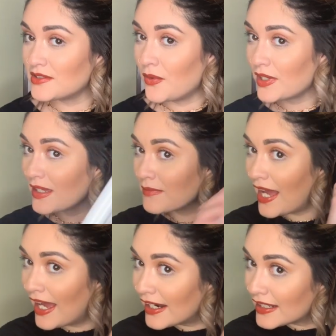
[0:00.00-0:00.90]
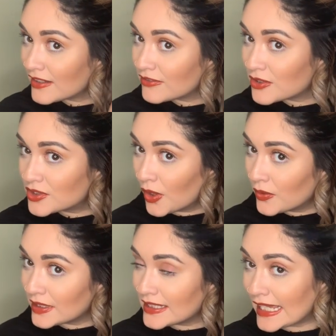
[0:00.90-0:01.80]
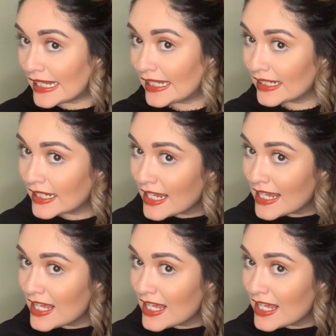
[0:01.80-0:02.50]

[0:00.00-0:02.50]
don't get mad if you don't get it